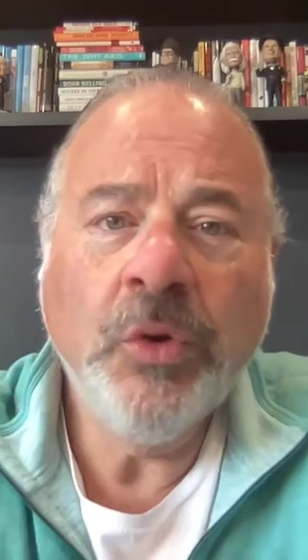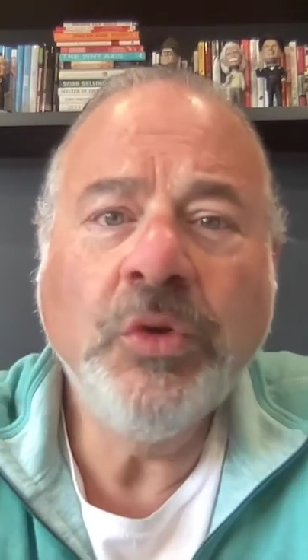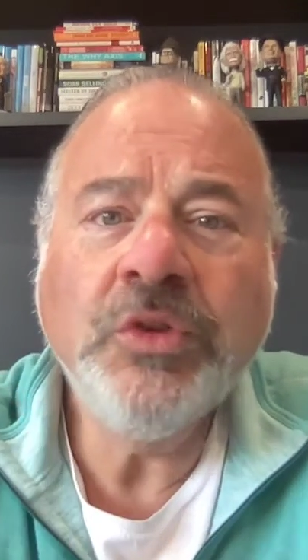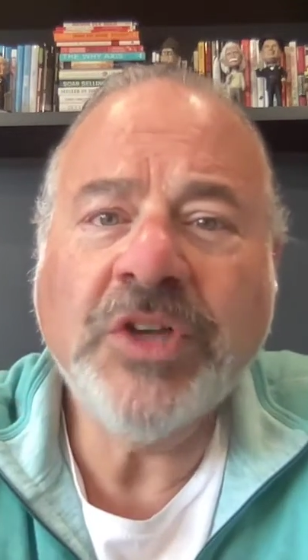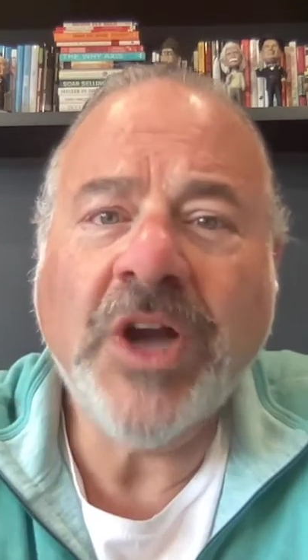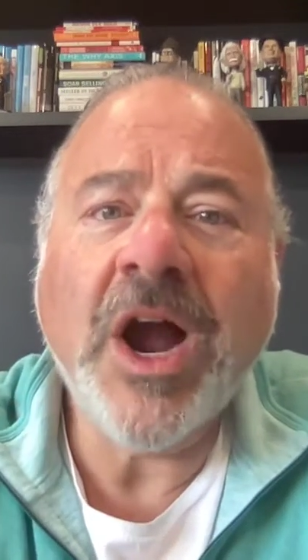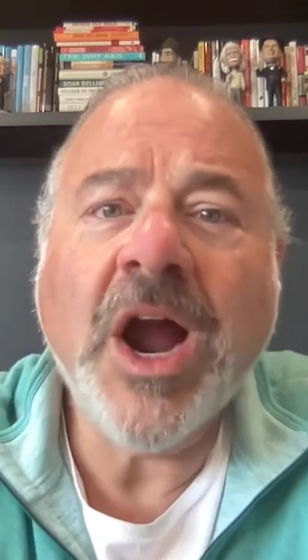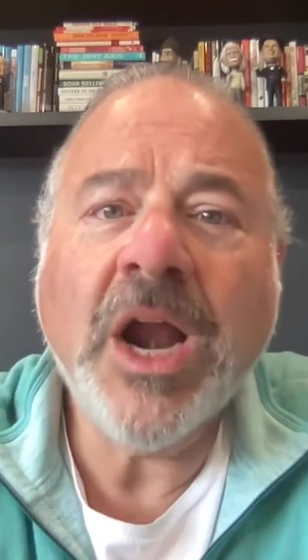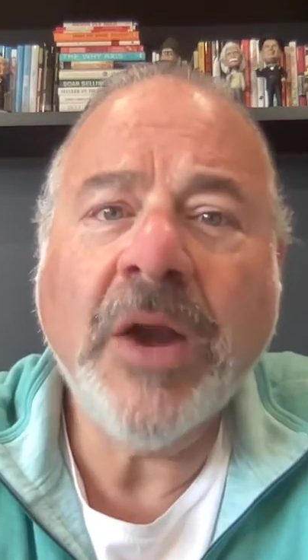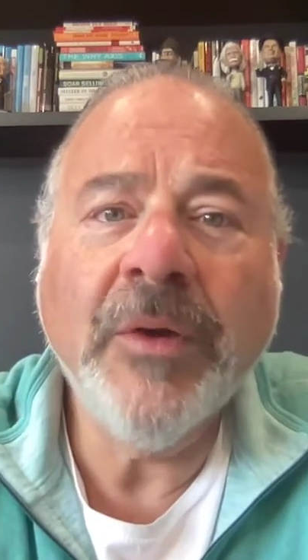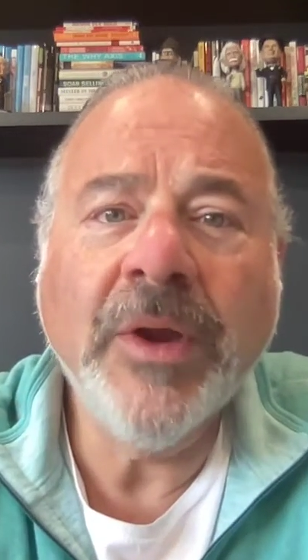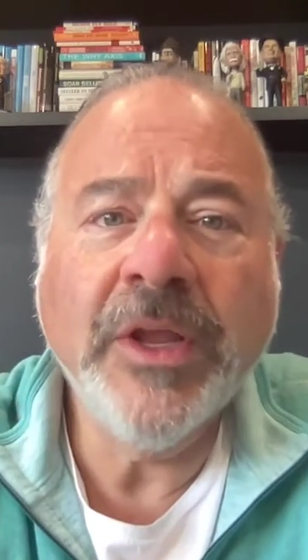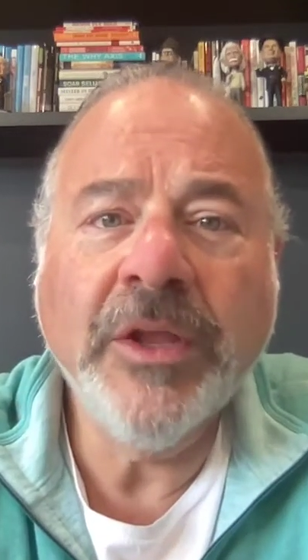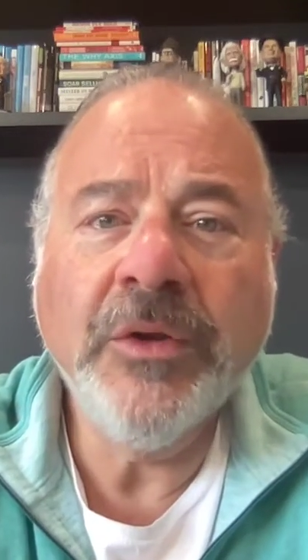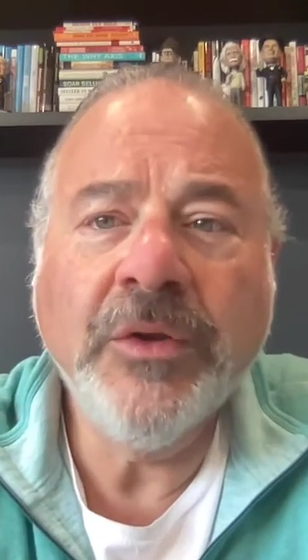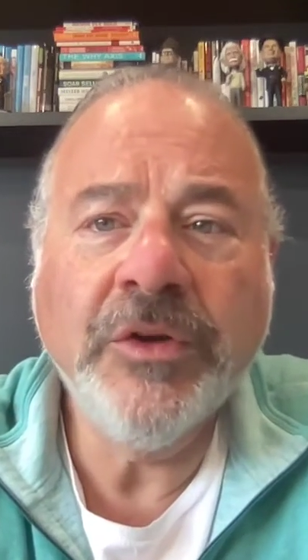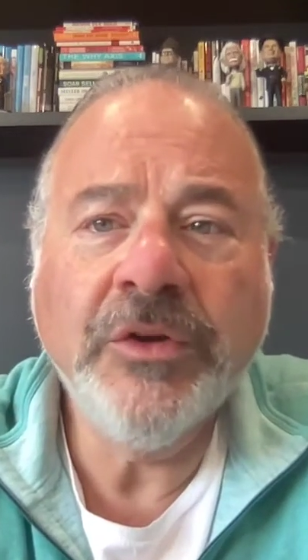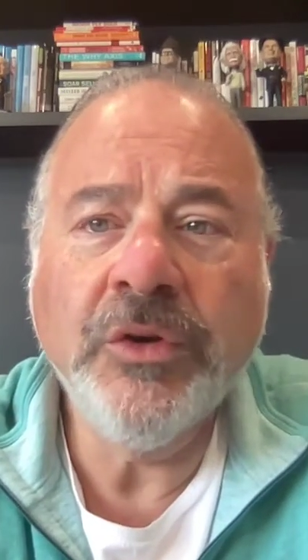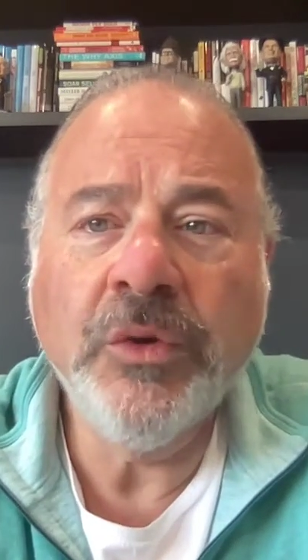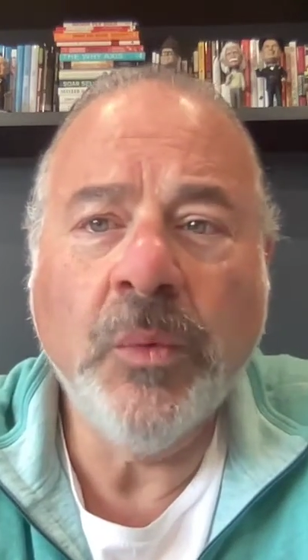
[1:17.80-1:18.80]
who's hiring
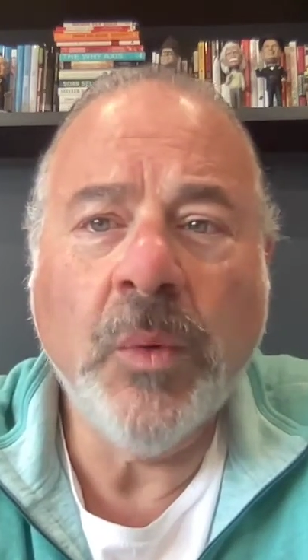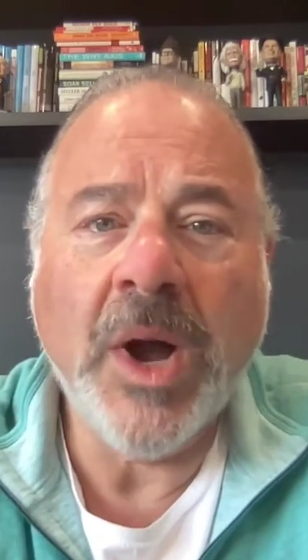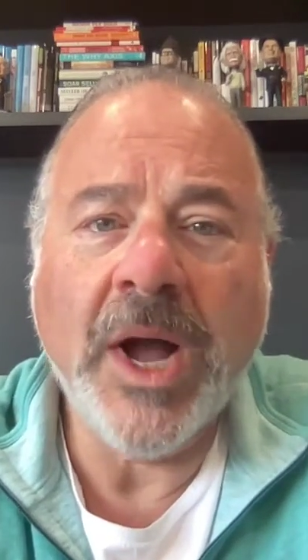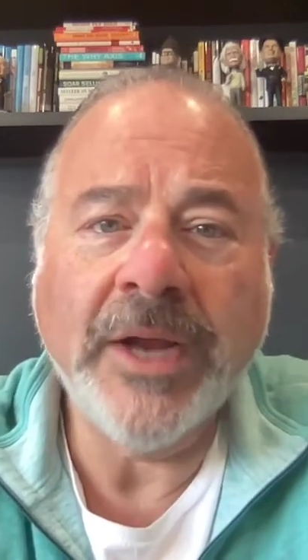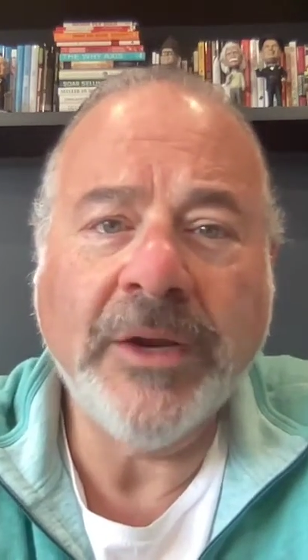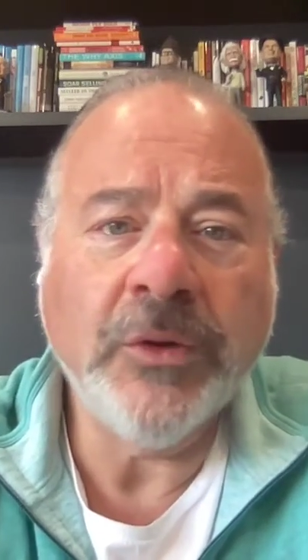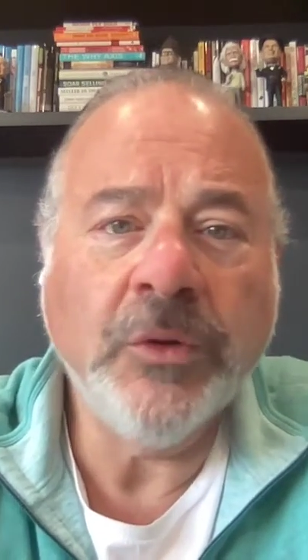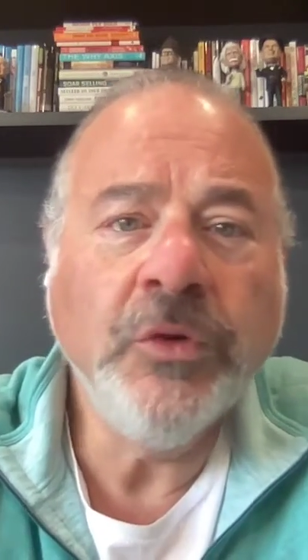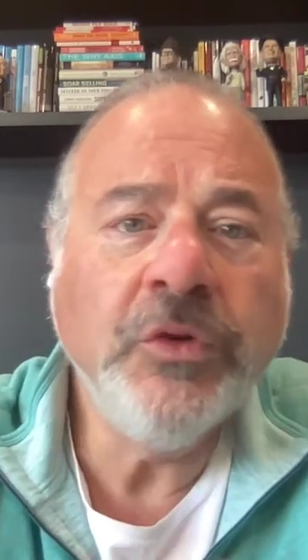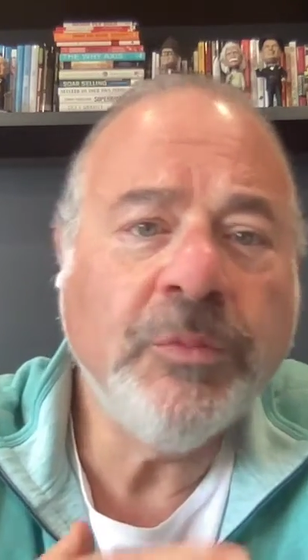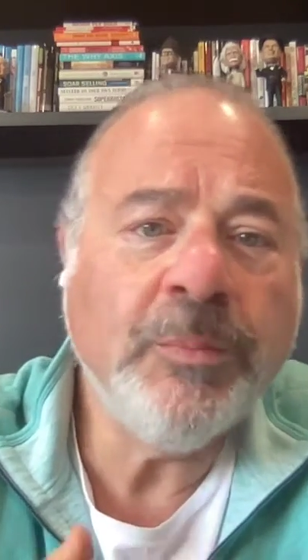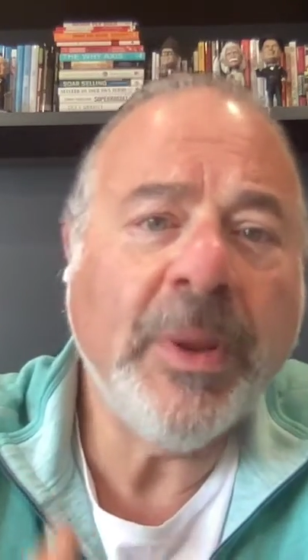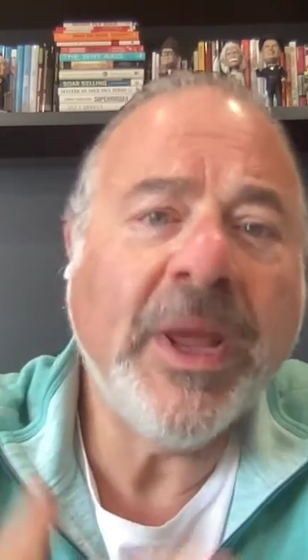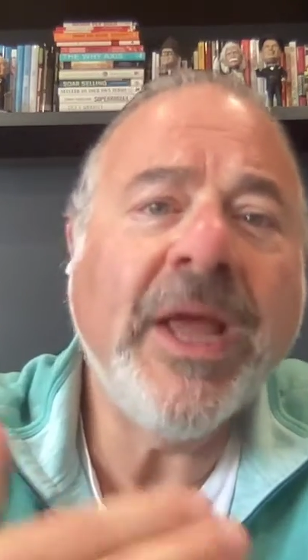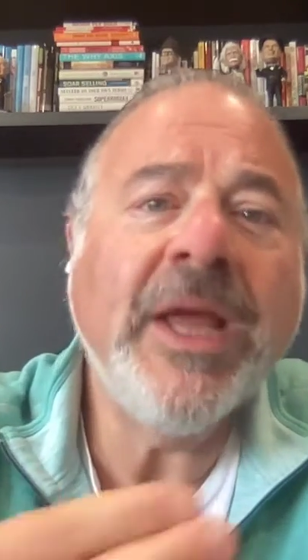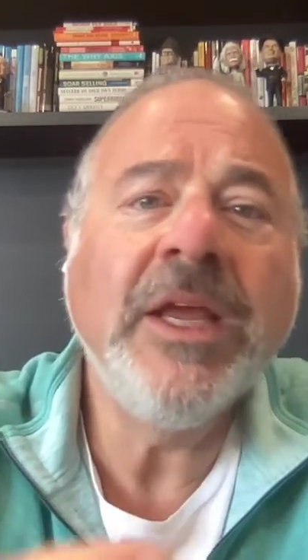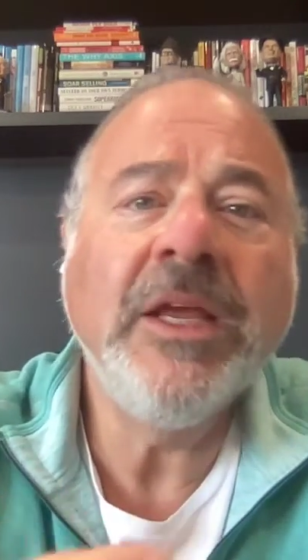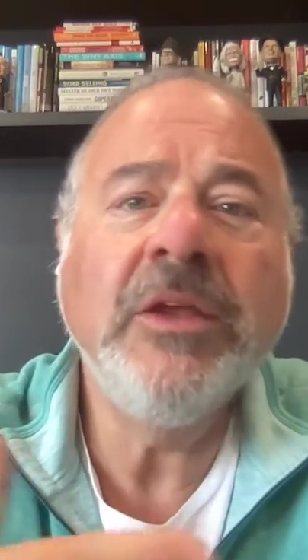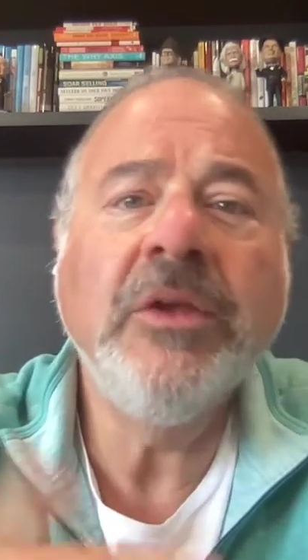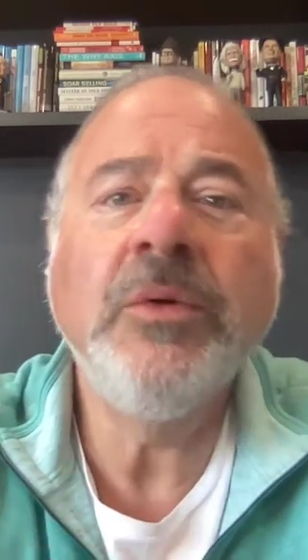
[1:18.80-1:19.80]
you to do what who's paying